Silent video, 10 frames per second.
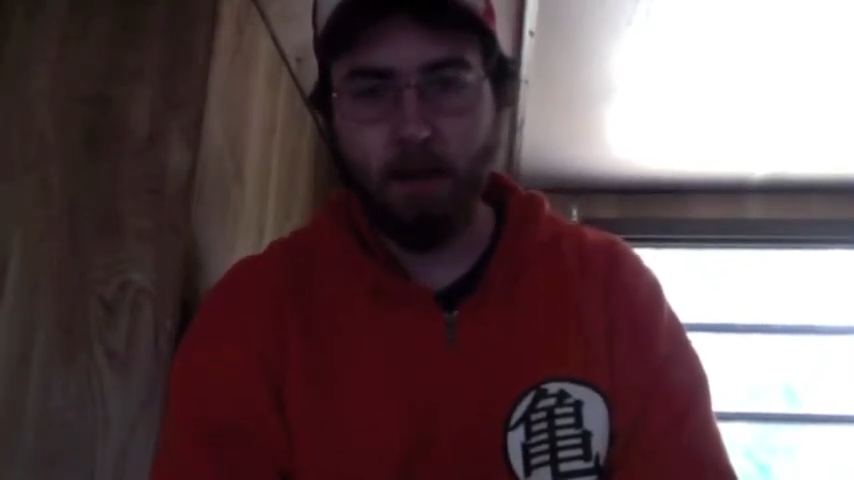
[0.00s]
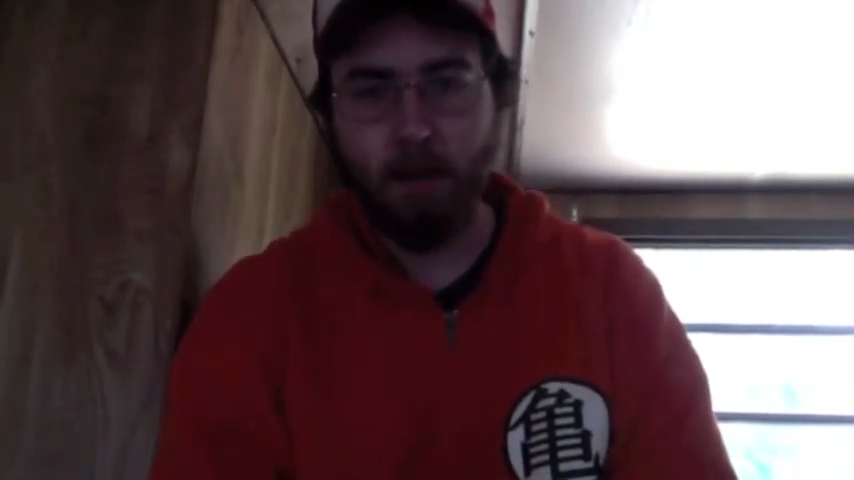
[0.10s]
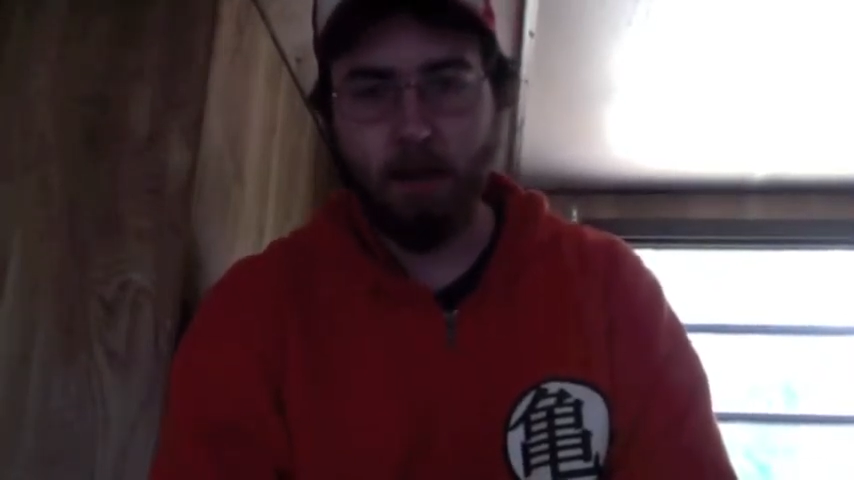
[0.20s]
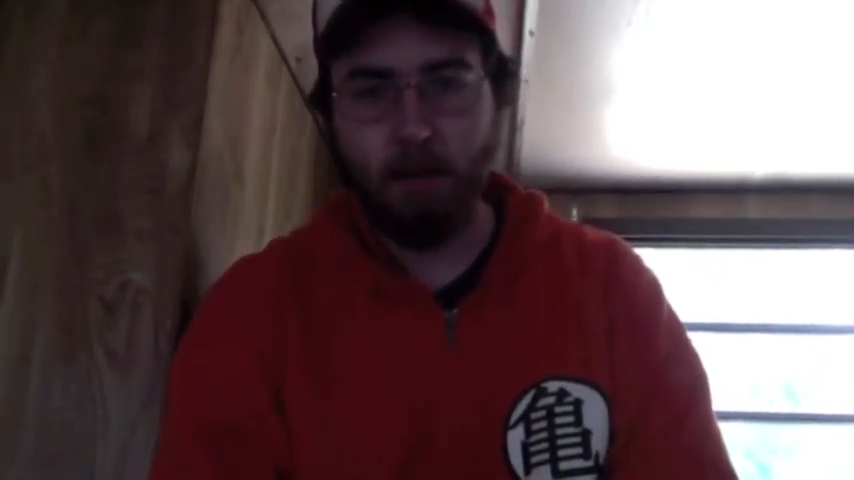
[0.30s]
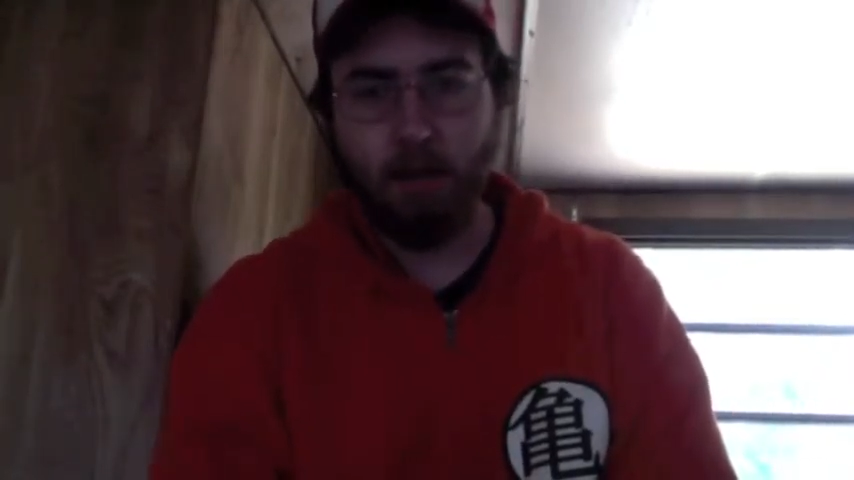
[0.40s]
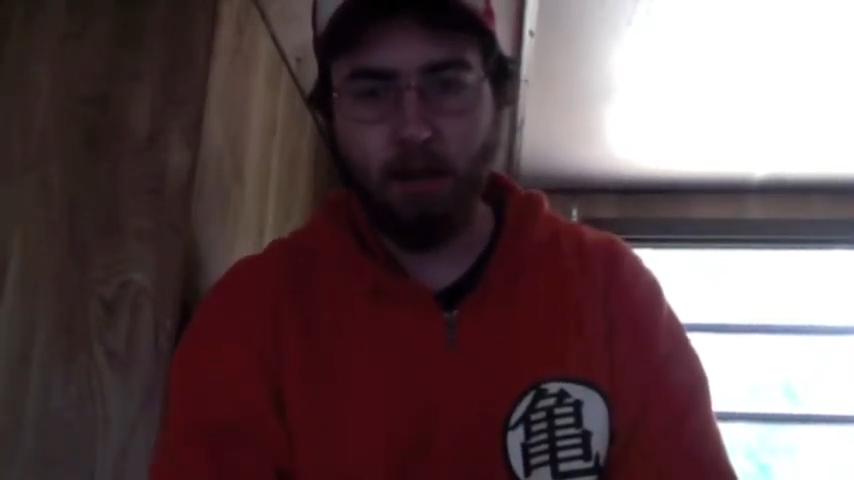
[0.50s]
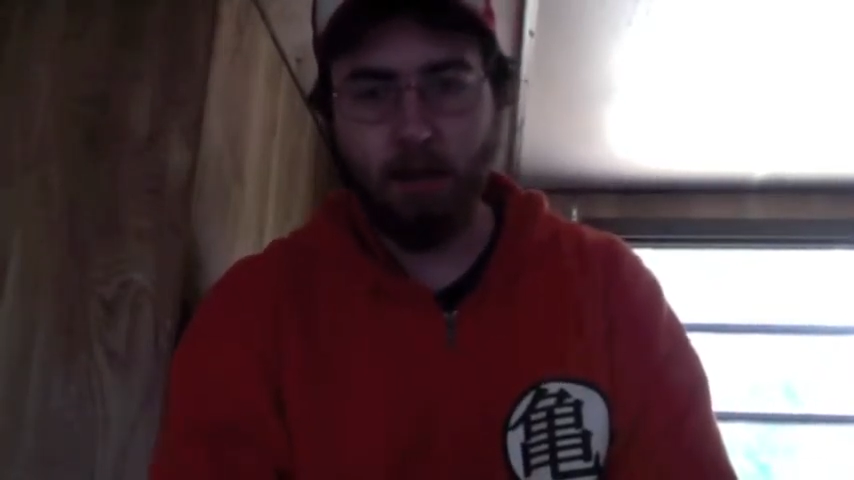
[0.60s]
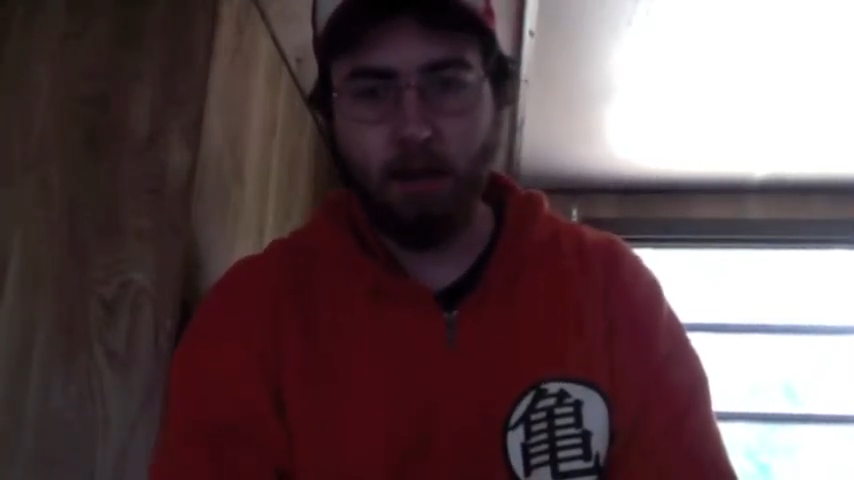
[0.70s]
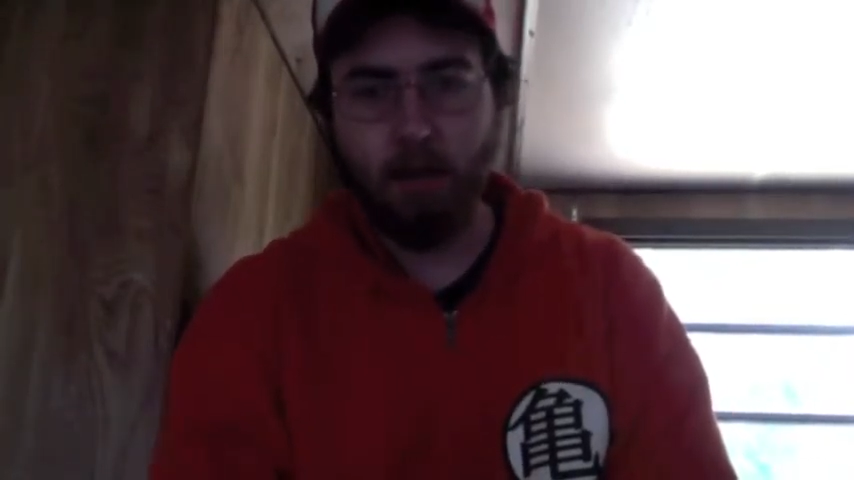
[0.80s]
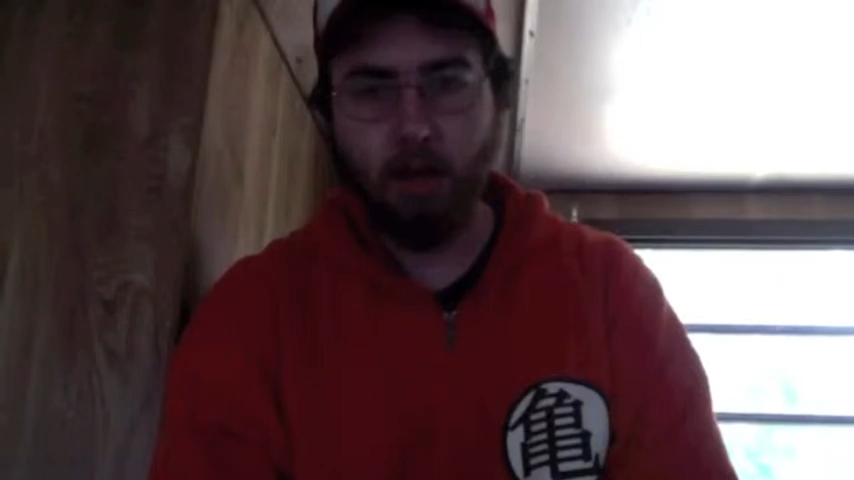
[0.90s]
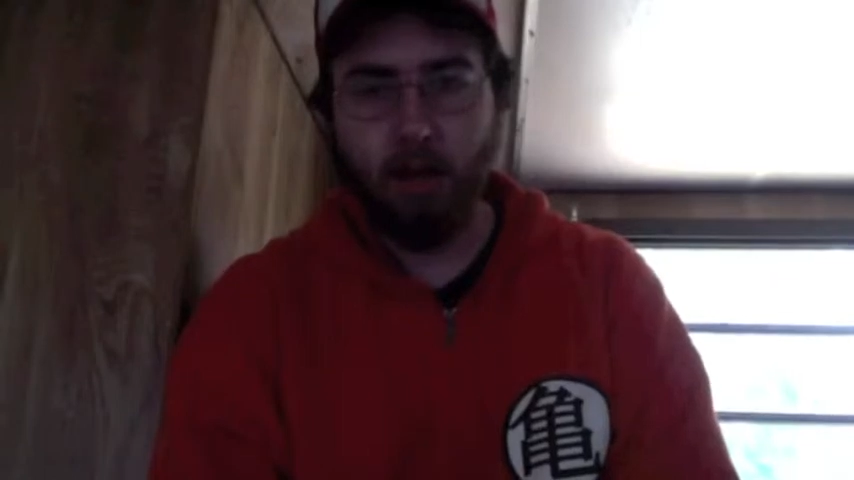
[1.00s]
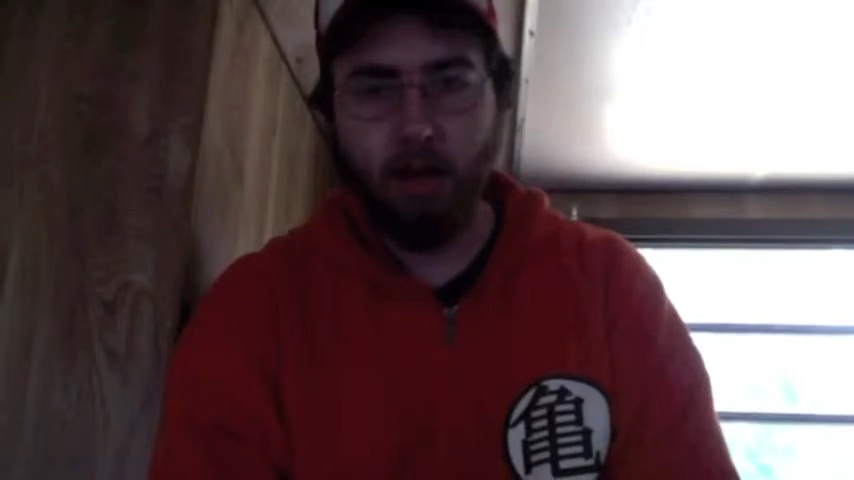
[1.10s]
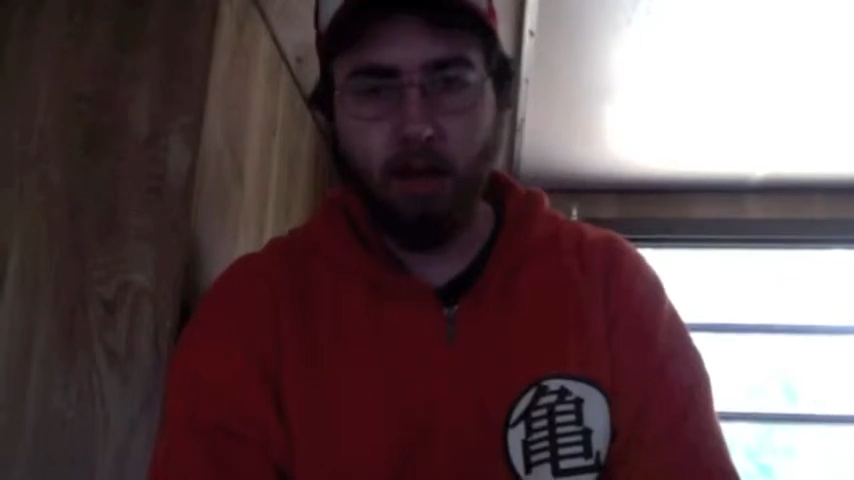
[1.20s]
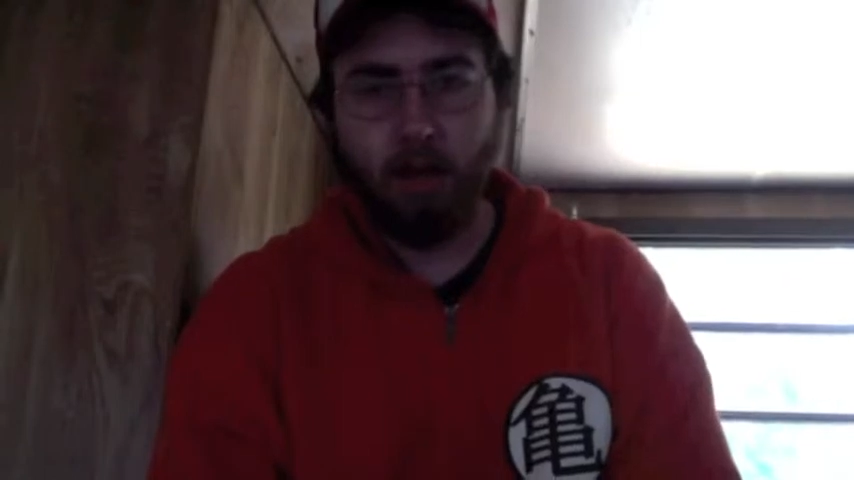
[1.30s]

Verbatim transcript: Then, a